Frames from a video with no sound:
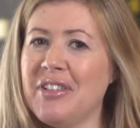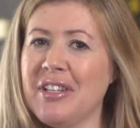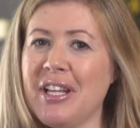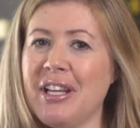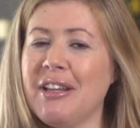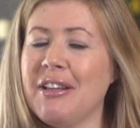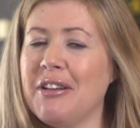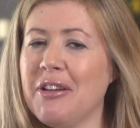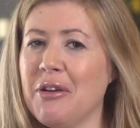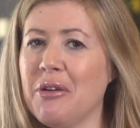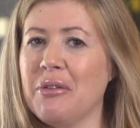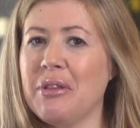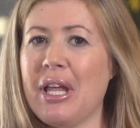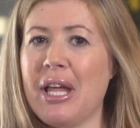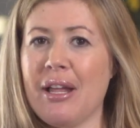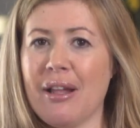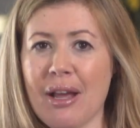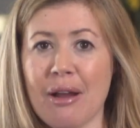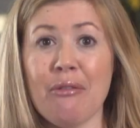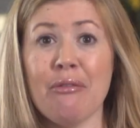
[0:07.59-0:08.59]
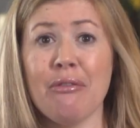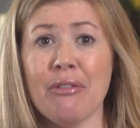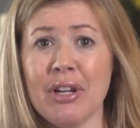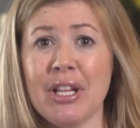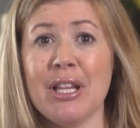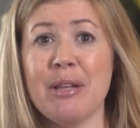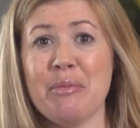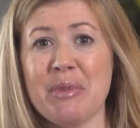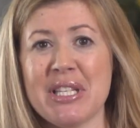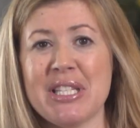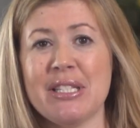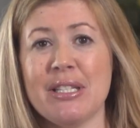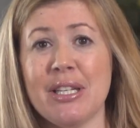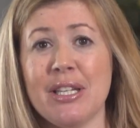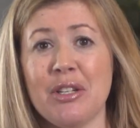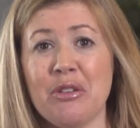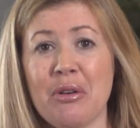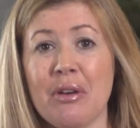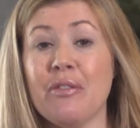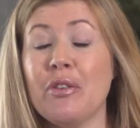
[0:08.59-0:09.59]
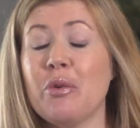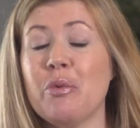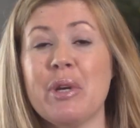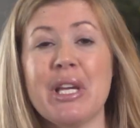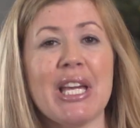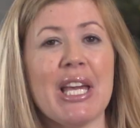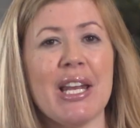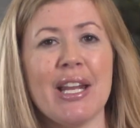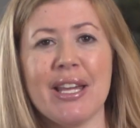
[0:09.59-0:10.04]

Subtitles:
to let you know that I really miss seeing you every week,